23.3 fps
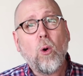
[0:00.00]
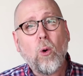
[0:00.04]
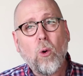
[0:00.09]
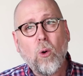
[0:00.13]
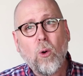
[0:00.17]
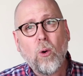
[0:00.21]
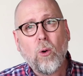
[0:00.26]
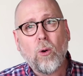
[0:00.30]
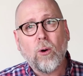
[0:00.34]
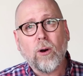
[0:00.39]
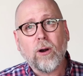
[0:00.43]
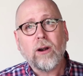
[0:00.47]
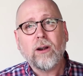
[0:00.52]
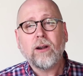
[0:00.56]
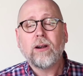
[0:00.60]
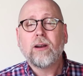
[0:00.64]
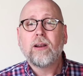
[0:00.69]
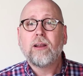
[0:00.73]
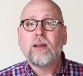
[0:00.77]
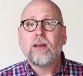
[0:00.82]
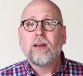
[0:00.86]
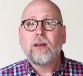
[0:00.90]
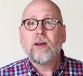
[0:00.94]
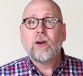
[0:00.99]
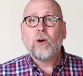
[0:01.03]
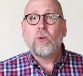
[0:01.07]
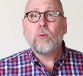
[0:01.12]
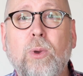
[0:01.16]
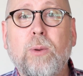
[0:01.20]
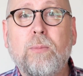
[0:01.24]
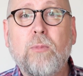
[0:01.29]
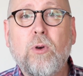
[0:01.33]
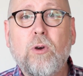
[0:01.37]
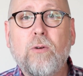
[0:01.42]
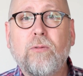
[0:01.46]
or
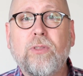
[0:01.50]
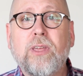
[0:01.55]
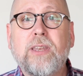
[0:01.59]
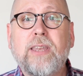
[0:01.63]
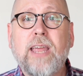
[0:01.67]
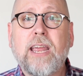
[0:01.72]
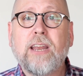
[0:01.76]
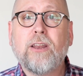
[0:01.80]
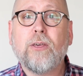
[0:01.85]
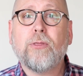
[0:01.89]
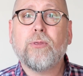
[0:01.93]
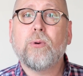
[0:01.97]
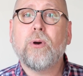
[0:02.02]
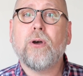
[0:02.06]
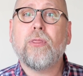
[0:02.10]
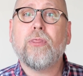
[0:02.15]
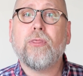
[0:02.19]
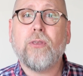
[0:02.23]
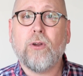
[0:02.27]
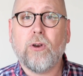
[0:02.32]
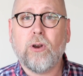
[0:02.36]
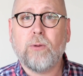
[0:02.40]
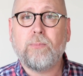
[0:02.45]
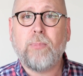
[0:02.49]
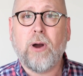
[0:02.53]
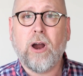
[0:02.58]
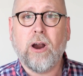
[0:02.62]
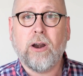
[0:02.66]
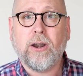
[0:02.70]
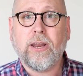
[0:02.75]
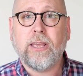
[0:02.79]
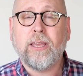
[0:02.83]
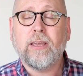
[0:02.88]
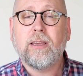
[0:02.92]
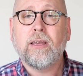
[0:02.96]
we move the data through a third
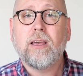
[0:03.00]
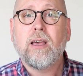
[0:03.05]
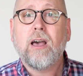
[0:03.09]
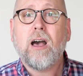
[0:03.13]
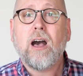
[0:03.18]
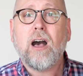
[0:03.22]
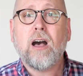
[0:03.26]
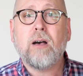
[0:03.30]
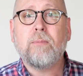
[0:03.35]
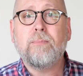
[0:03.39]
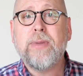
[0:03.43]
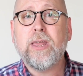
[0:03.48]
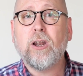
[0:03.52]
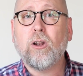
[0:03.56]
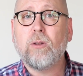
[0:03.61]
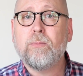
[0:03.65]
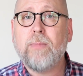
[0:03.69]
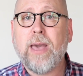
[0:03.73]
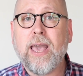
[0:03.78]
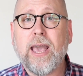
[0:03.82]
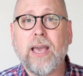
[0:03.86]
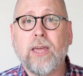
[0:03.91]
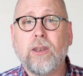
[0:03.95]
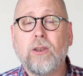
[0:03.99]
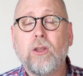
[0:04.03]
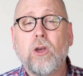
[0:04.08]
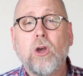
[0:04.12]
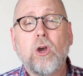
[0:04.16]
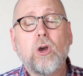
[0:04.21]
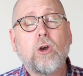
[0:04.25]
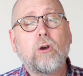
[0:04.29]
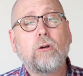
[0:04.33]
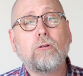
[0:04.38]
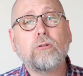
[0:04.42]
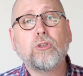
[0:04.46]
party, a middleman,
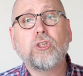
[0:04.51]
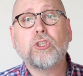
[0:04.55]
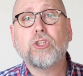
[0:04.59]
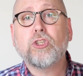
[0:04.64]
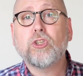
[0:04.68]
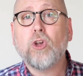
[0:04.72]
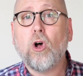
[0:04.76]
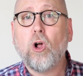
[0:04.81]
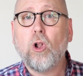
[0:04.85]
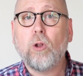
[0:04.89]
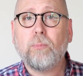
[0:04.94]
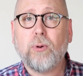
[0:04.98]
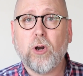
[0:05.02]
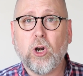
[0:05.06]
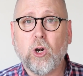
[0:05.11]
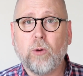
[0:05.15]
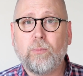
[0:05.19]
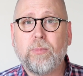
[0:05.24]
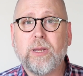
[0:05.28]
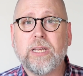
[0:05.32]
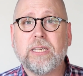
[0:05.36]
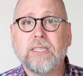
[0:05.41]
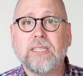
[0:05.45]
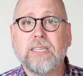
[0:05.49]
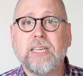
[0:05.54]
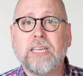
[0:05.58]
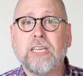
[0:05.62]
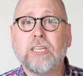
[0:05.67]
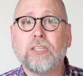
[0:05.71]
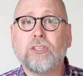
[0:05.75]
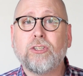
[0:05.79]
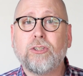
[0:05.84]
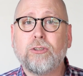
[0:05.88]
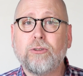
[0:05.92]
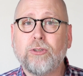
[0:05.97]
whose sole purpose
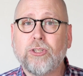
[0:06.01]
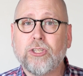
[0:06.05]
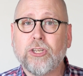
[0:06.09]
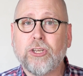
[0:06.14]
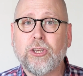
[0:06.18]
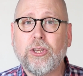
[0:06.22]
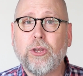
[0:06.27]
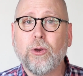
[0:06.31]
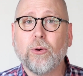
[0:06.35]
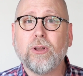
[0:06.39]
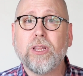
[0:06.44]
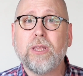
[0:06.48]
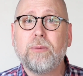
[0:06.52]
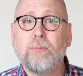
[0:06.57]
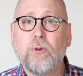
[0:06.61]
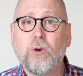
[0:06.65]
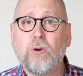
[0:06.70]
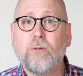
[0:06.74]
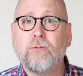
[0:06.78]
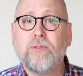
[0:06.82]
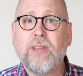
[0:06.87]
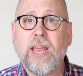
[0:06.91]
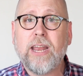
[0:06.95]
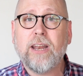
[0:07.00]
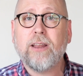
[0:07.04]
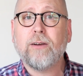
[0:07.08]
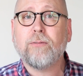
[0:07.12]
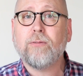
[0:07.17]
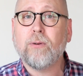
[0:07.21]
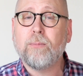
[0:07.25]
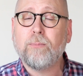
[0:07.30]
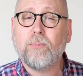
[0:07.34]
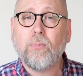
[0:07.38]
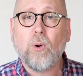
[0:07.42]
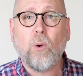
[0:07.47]
is to securely move data
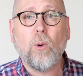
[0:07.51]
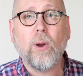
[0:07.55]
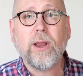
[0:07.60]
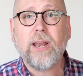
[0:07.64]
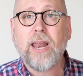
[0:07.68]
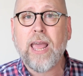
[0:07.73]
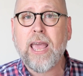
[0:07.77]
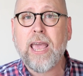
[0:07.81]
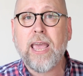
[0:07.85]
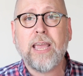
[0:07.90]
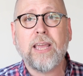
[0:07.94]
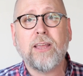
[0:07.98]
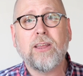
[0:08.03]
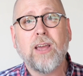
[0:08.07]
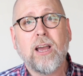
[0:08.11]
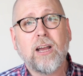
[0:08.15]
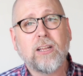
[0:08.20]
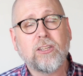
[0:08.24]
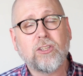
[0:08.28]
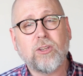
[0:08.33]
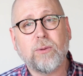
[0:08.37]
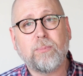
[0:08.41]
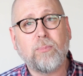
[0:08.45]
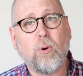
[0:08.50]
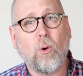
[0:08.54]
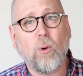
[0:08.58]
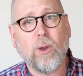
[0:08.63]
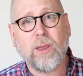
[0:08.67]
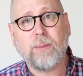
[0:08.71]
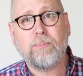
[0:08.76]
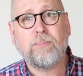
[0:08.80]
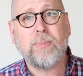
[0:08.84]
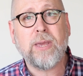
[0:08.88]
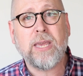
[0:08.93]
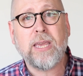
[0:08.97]
from point A to
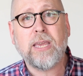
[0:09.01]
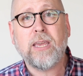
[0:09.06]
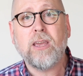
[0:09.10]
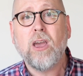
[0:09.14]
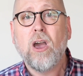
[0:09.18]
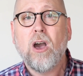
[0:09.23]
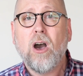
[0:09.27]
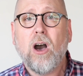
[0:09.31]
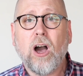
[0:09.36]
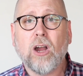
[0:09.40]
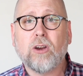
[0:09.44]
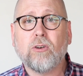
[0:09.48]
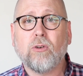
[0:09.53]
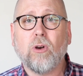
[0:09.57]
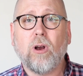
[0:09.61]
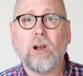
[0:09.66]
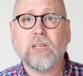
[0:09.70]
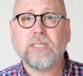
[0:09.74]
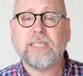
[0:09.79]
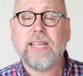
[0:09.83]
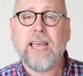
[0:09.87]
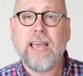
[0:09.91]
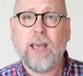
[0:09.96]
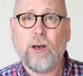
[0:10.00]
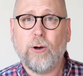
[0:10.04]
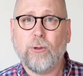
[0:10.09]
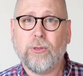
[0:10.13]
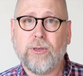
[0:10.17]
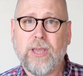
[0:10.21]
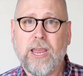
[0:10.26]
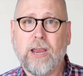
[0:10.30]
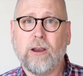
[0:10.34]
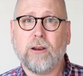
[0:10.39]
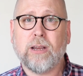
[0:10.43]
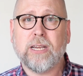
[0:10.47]
point B across the
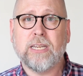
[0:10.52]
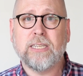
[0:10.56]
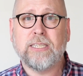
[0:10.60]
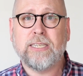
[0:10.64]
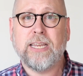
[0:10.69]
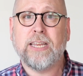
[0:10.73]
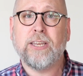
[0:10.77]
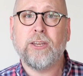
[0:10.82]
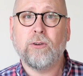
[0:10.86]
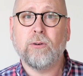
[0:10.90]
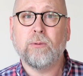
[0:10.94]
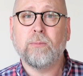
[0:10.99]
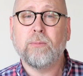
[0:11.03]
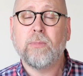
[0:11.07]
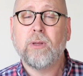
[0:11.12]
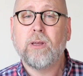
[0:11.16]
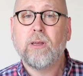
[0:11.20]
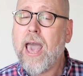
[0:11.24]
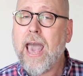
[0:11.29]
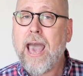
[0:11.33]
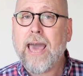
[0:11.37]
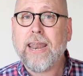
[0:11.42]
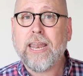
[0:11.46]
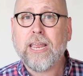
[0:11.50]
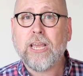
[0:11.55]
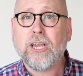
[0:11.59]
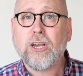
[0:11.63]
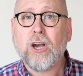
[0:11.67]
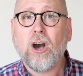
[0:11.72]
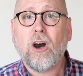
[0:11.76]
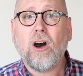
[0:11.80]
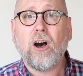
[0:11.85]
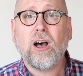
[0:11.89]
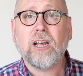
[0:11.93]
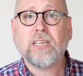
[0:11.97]
healthcare continuum, adding
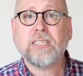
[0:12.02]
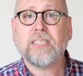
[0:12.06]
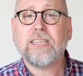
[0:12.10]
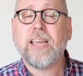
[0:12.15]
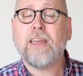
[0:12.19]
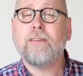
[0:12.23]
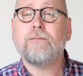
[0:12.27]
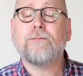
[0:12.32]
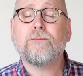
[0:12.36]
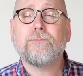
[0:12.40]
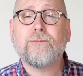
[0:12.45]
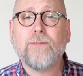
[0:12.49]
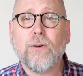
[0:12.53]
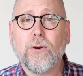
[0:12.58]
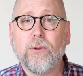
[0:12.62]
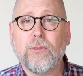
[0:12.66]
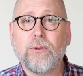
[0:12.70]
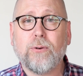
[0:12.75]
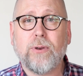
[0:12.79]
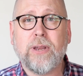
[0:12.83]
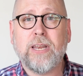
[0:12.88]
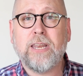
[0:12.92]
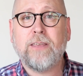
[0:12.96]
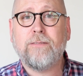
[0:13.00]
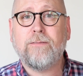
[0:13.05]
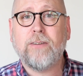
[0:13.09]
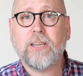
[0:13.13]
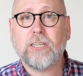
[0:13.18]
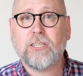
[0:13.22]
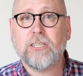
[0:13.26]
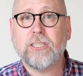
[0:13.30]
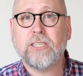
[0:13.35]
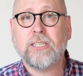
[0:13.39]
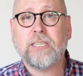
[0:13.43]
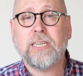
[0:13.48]
cost and further
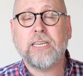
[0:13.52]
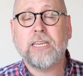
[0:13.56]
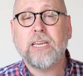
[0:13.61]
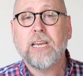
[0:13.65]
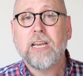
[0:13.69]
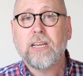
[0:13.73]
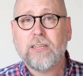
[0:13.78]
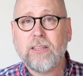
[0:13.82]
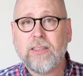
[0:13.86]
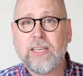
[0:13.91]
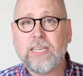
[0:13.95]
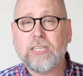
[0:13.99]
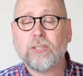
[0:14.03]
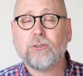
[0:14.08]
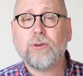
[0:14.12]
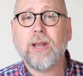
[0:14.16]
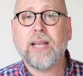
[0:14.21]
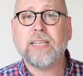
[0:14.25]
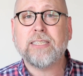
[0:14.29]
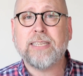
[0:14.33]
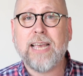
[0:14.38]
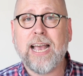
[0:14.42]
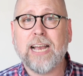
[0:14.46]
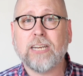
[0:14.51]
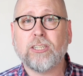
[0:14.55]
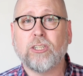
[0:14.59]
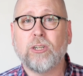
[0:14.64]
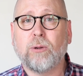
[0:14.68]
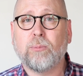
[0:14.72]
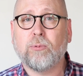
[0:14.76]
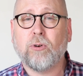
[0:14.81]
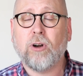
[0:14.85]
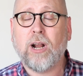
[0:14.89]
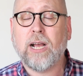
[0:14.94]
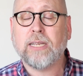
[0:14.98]
inefficiency to these
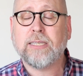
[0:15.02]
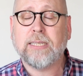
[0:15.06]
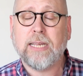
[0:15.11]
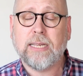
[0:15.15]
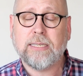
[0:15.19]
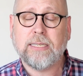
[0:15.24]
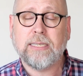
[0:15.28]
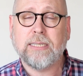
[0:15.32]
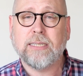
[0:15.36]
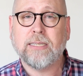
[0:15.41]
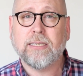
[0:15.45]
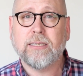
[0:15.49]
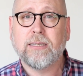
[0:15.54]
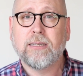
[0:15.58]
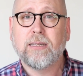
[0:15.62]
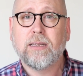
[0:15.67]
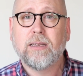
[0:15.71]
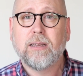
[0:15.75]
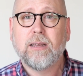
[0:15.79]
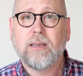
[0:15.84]
transactional processes.